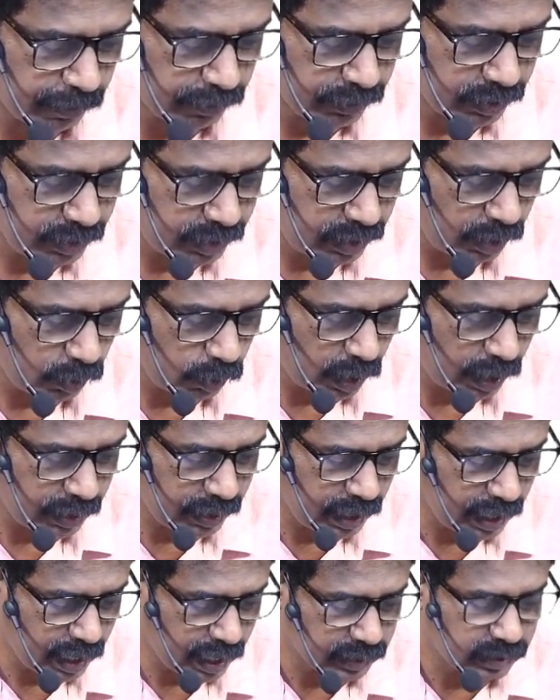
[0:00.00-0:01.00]
See what
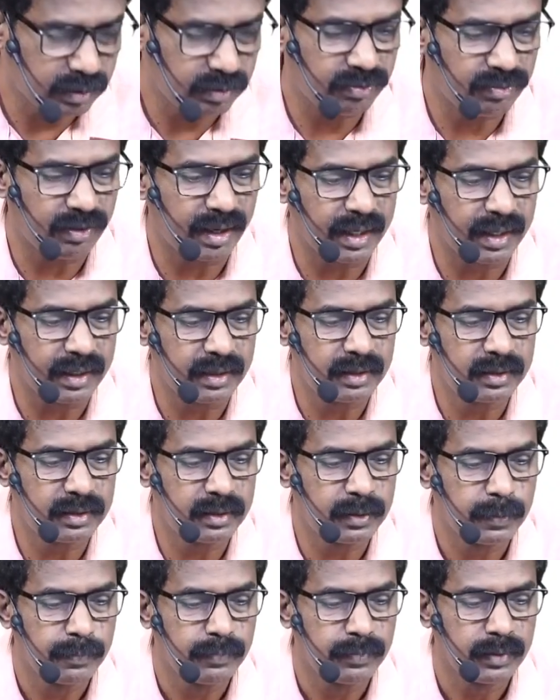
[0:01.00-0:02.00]
they asked to find.
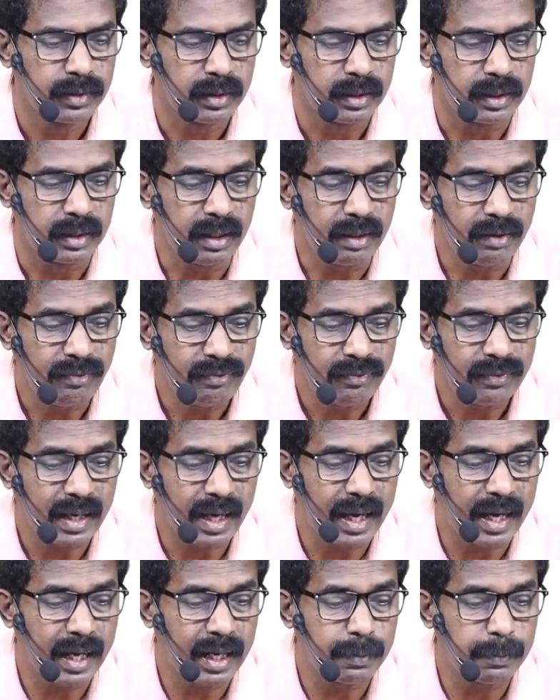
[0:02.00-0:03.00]
If
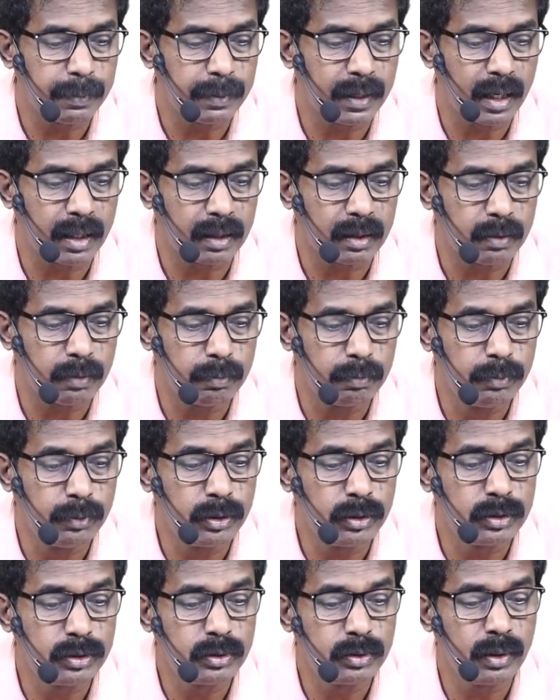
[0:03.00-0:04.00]
A and B are
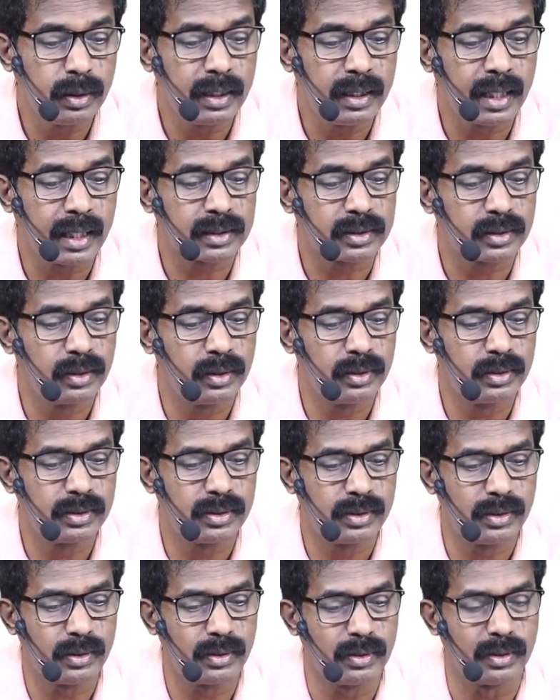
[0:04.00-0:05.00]
mutually
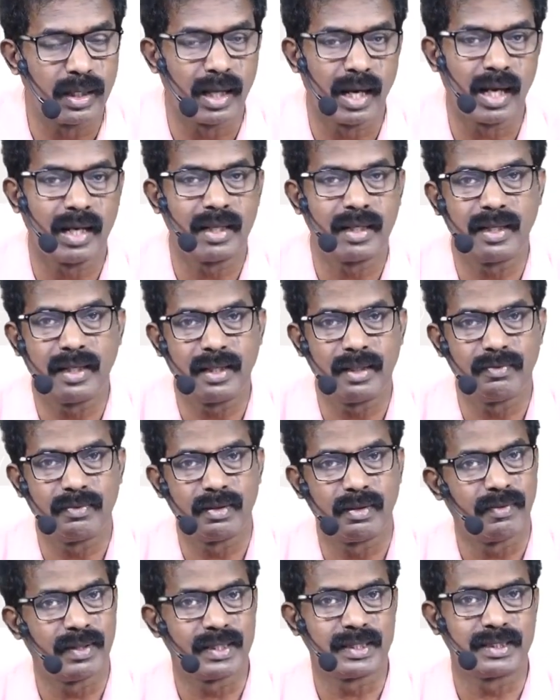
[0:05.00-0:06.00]
exclusive, already
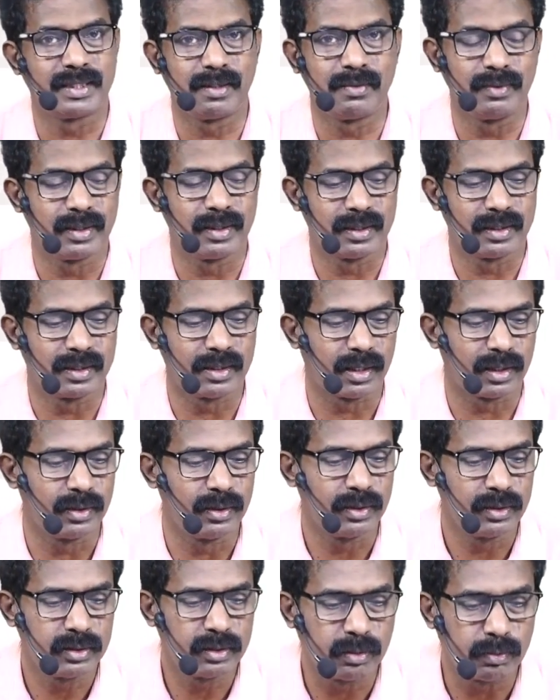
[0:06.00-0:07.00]
the first sum we taught,
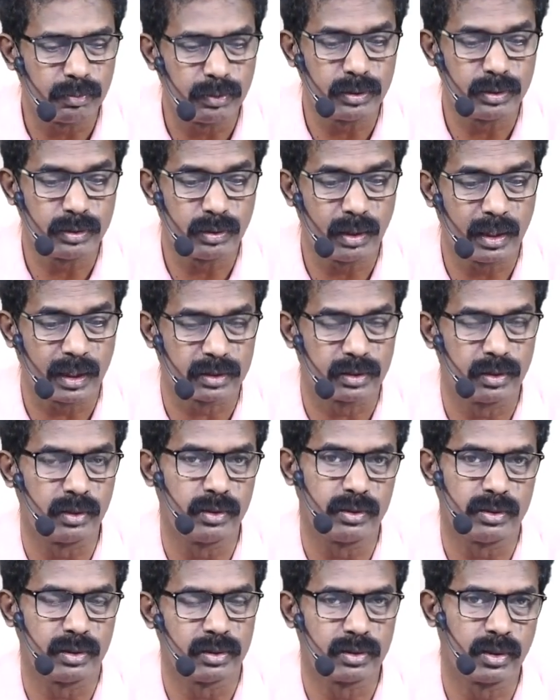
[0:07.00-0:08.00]
no? So mutually
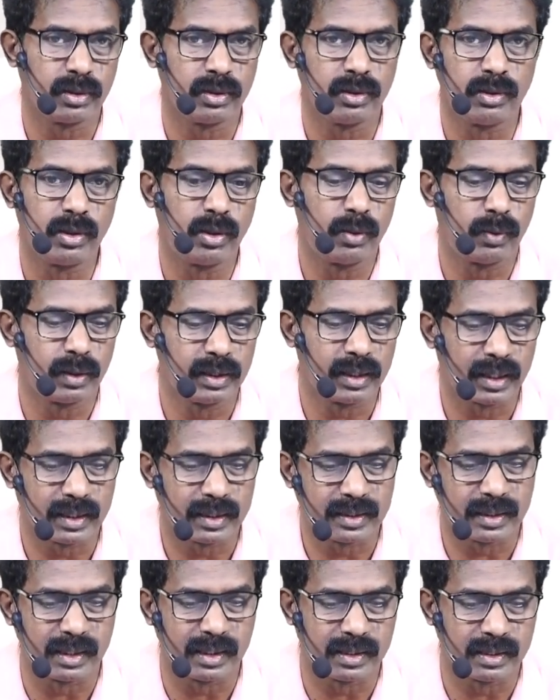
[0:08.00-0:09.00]
exclusive, so you know what the
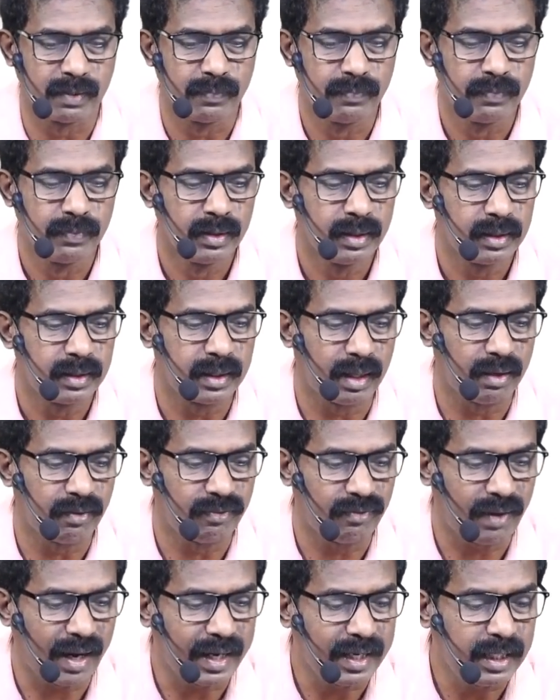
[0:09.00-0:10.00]
results. Then
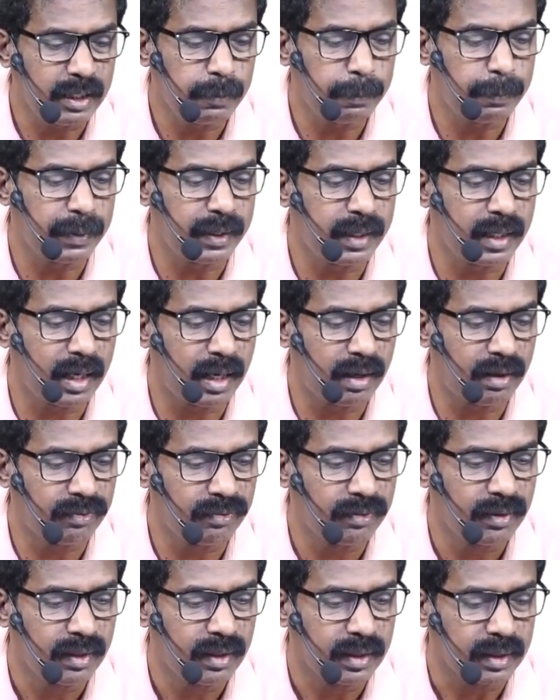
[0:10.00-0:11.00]
find P
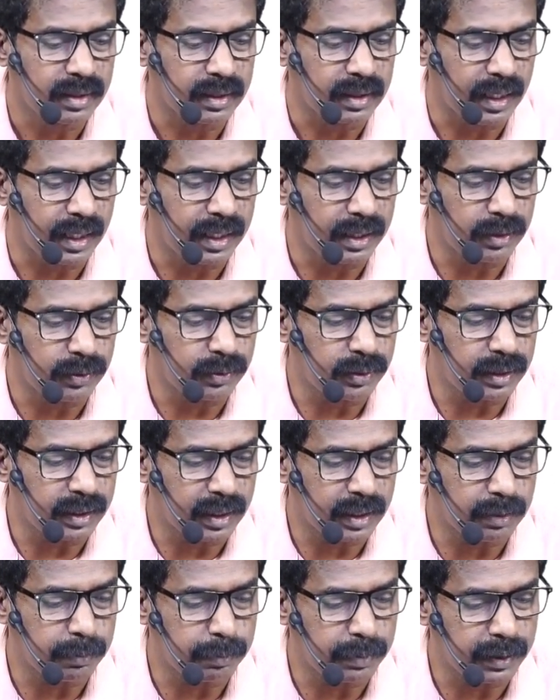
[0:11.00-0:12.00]
of A
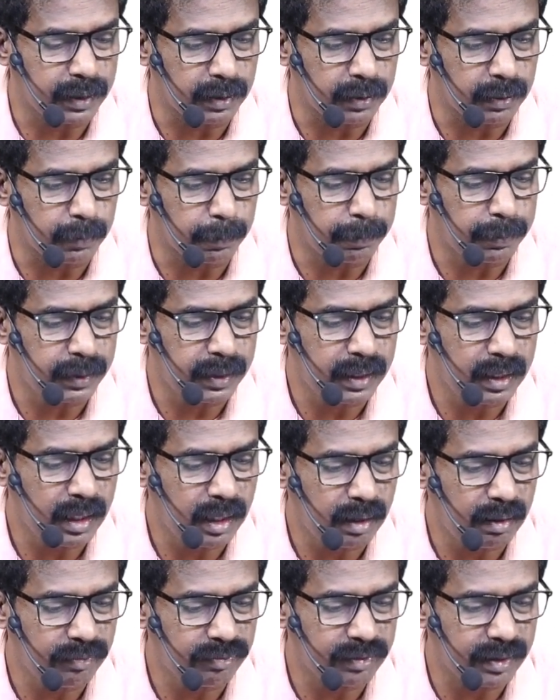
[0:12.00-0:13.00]
union B. P
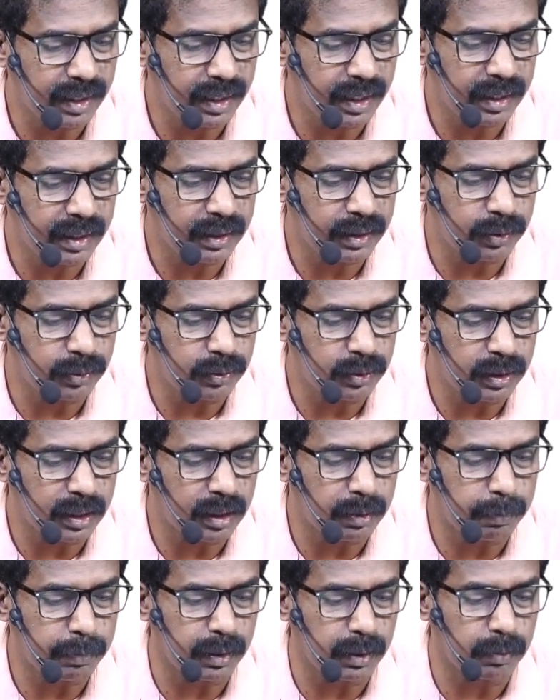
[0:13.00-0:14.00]
of A
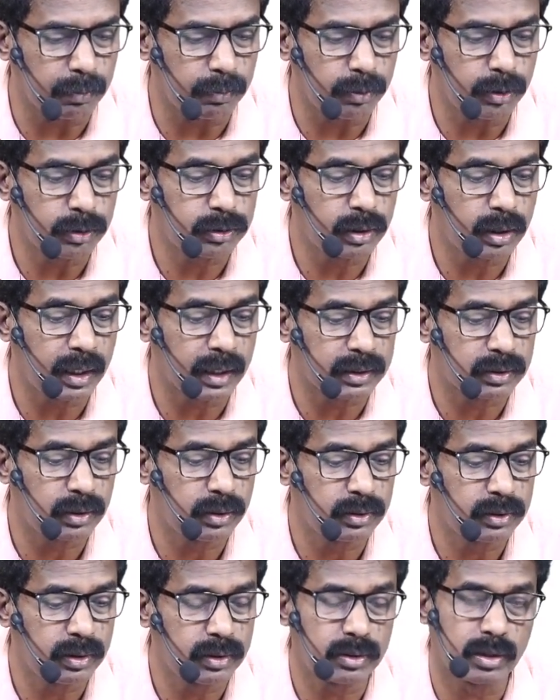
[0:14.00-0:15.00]
union B, mutually
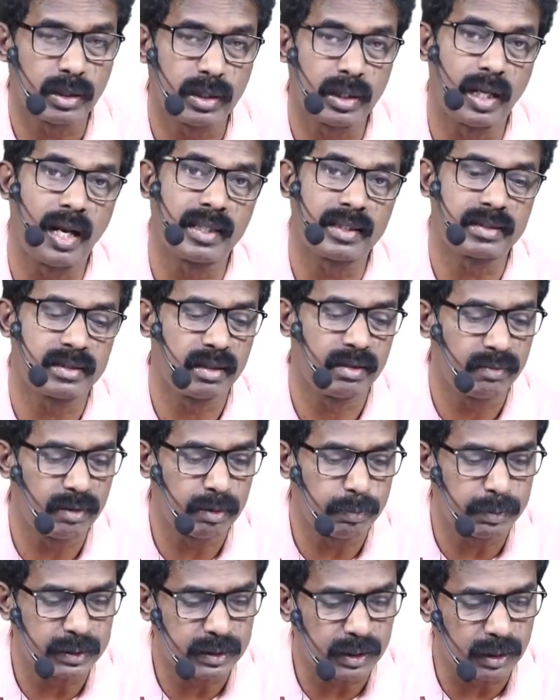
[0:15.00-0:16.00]
exclusive, so the last term will
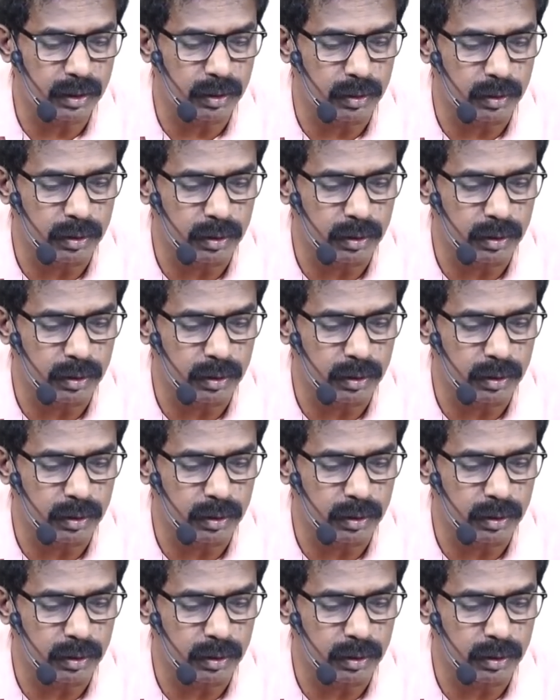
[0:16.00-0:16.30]
be 0.